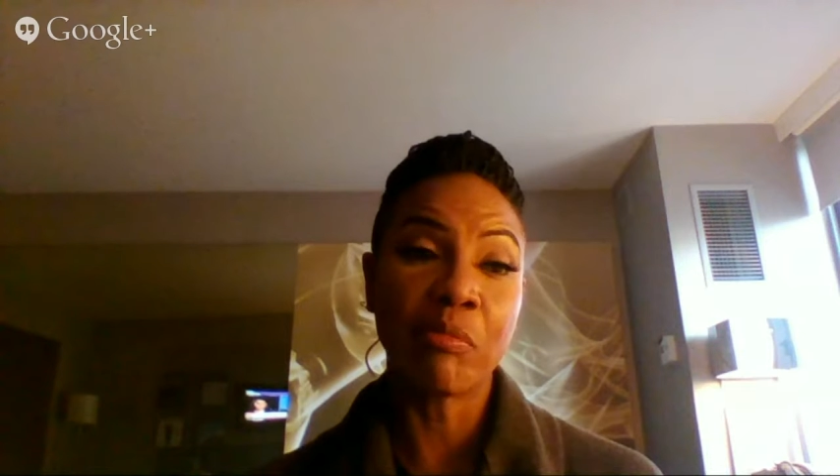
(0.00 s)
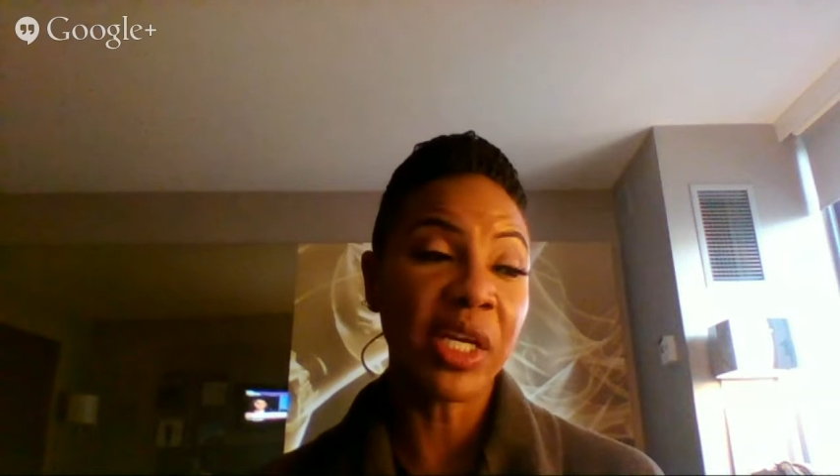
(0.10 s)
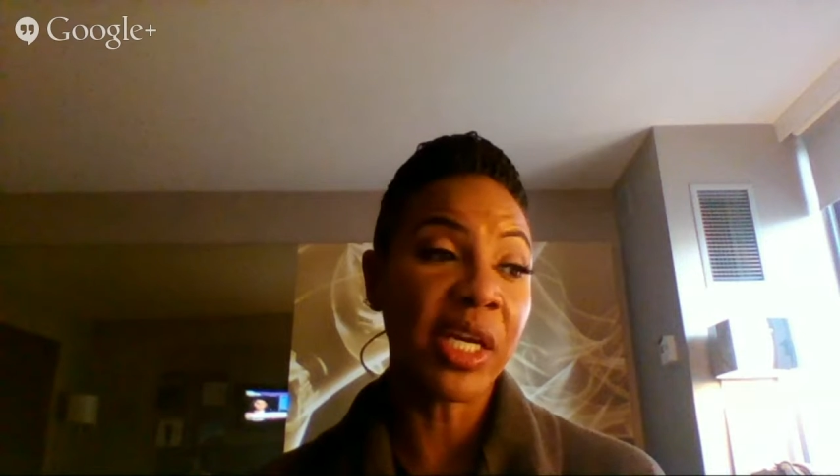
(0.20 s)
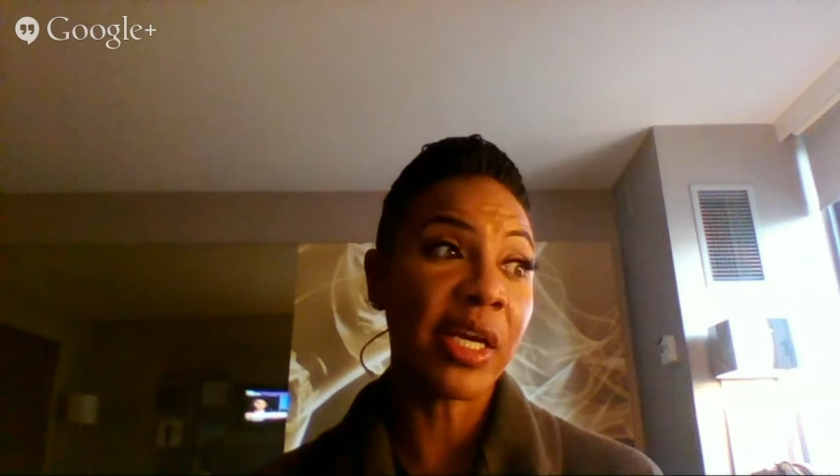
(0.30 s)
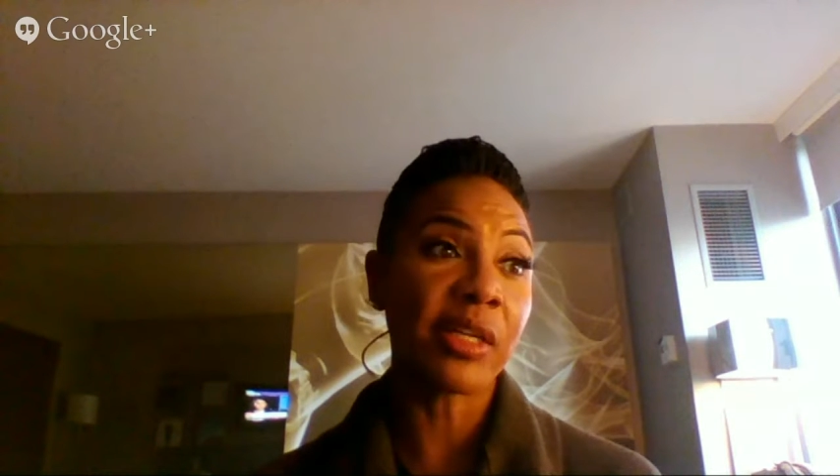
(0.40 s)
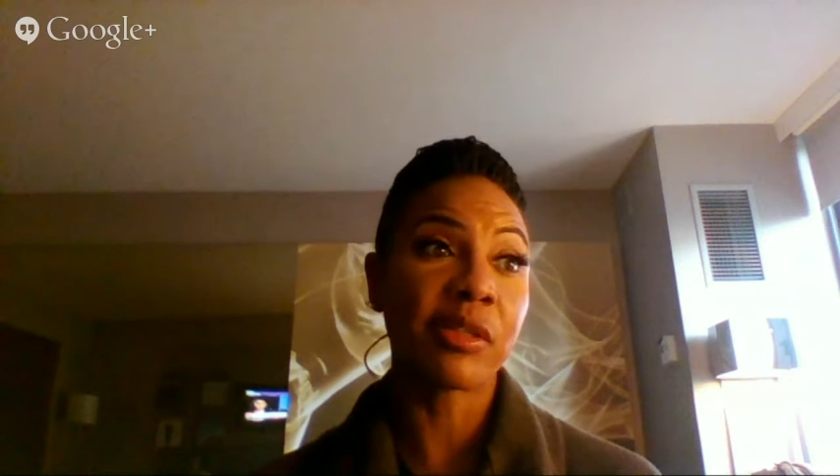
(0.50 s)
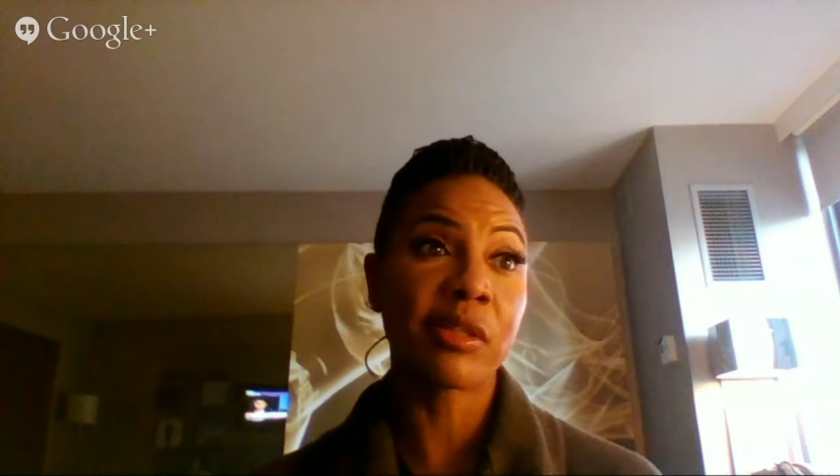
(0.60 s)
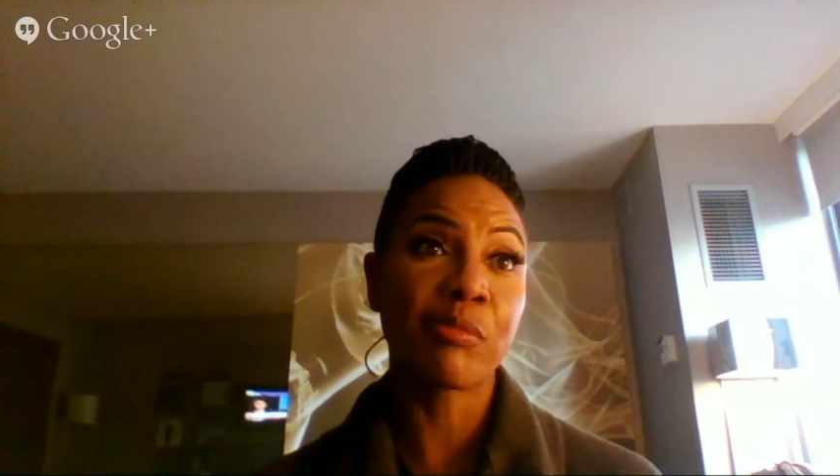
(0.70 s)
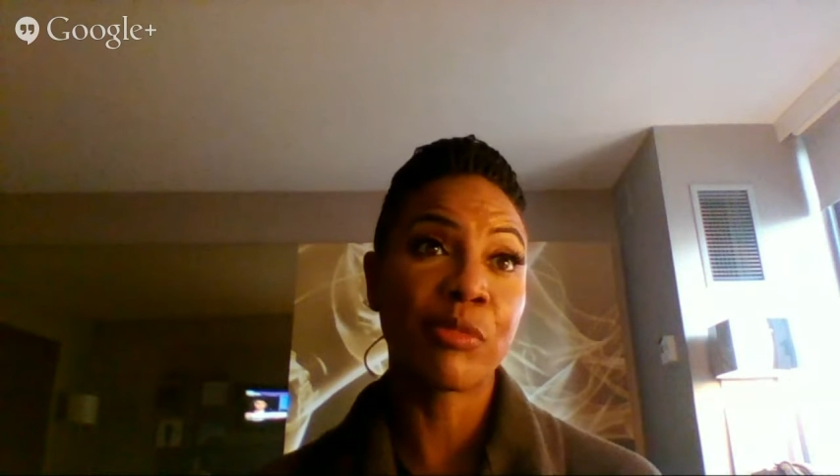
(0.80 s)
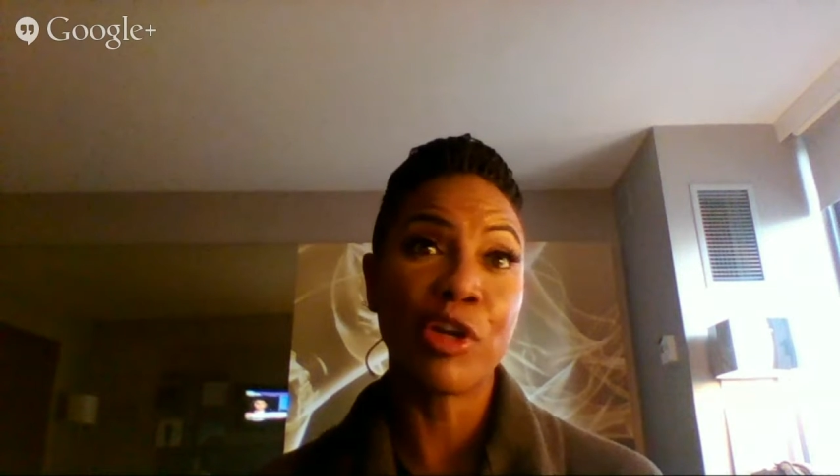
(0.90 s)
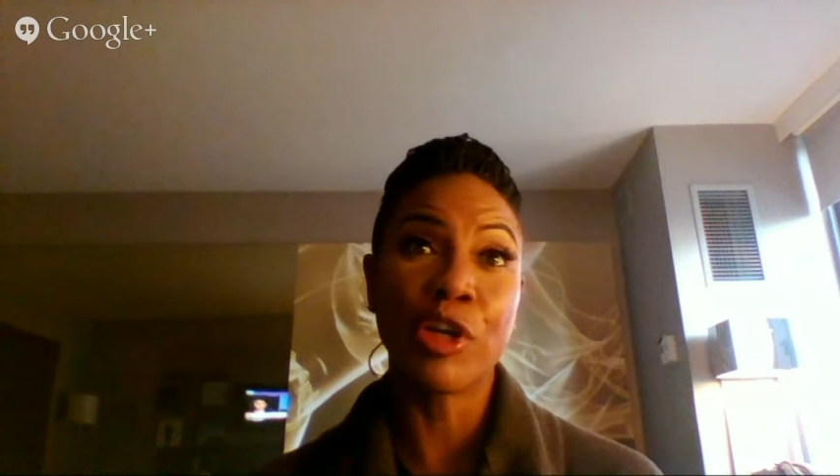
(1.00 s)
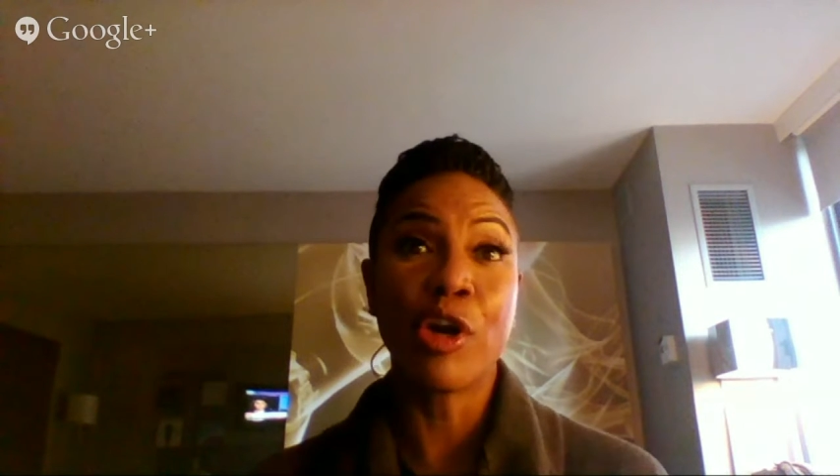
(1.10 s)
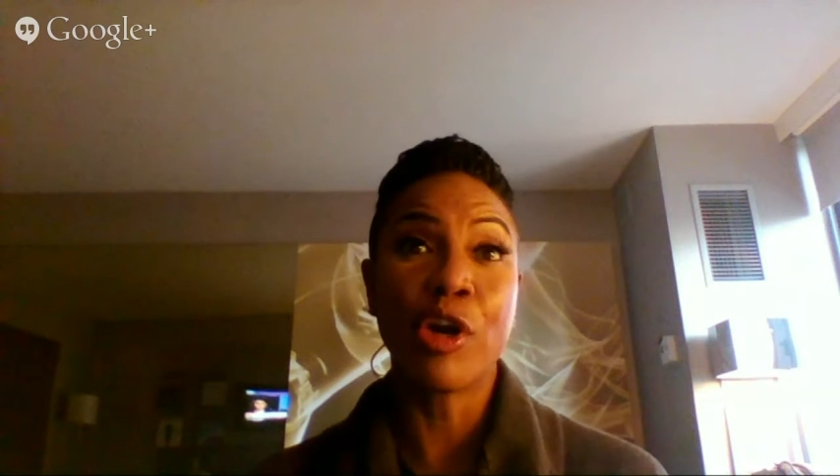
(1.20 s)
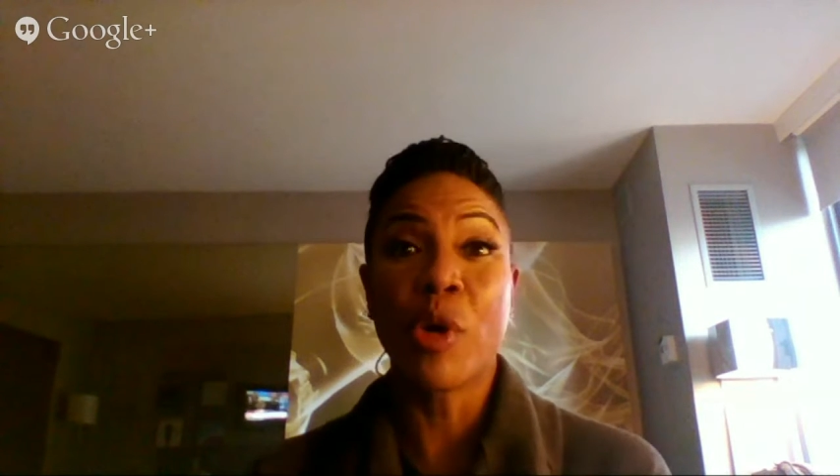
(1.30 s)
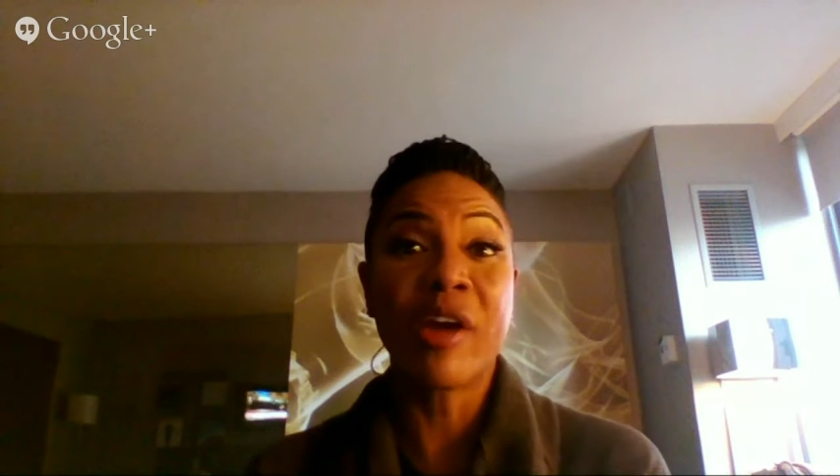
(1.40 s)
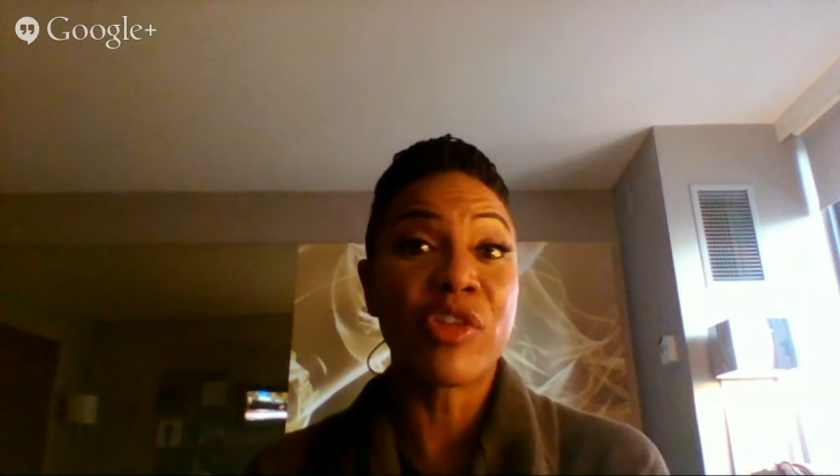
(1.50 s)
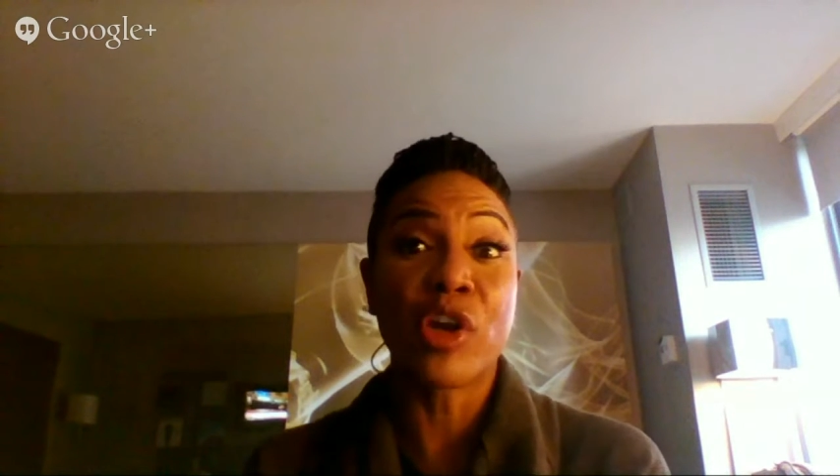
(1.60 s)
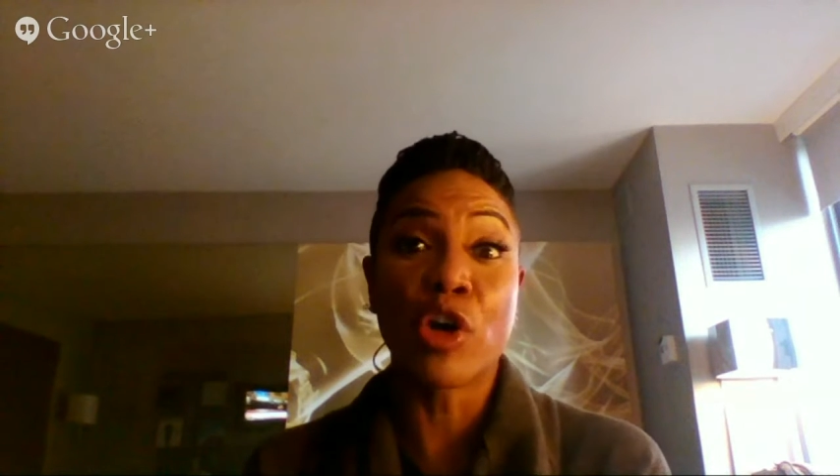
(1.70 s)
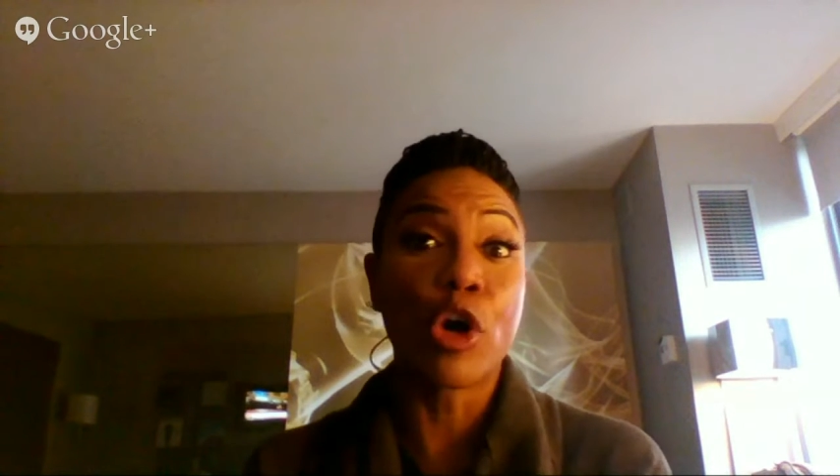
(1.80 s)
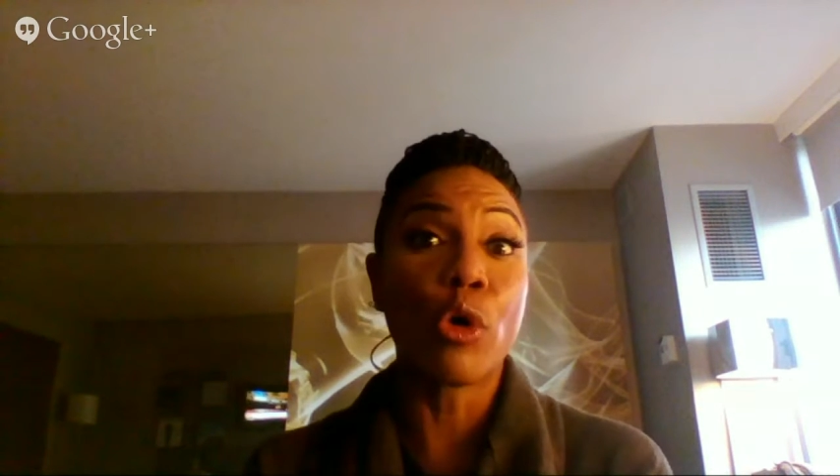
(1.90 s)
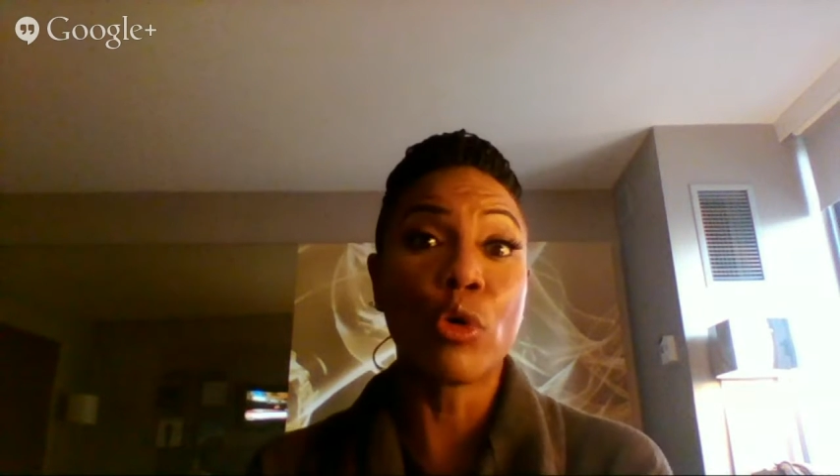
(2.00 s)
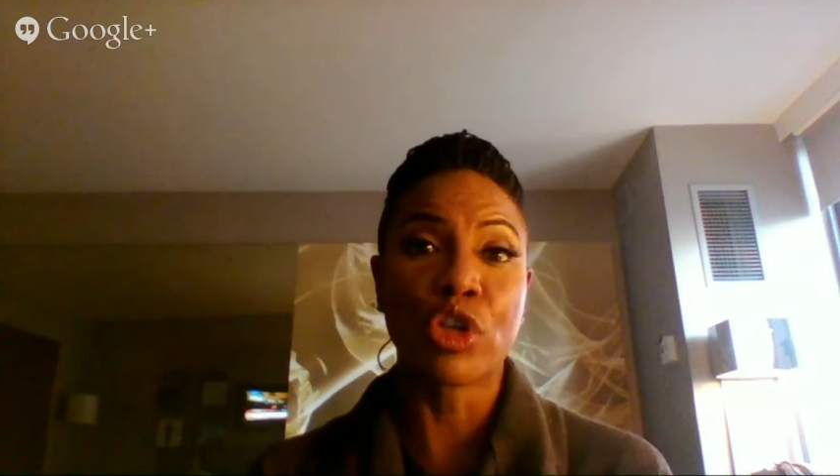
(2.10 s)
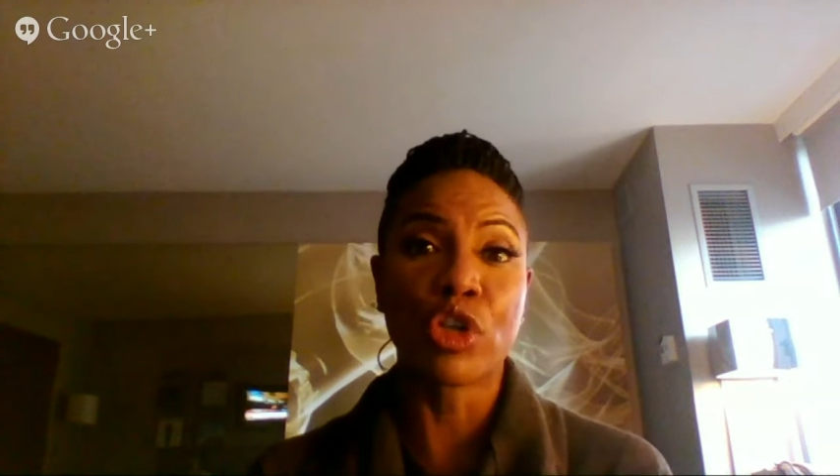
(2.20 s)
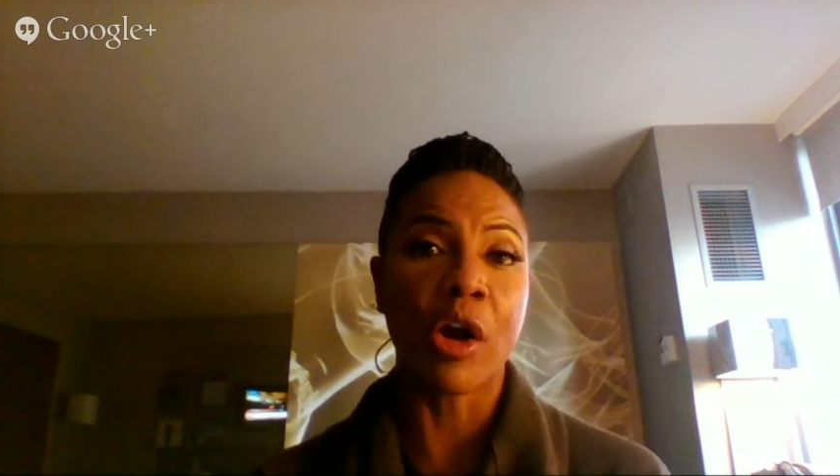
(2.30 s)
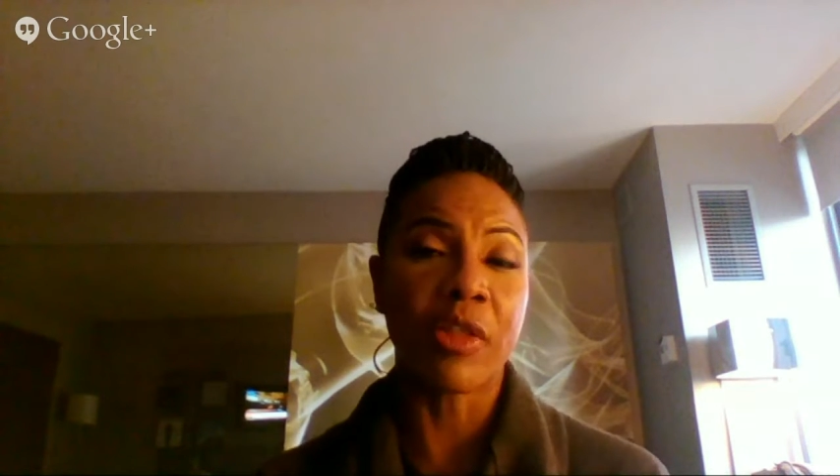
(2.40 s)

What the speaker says: be it, whatever their goals are,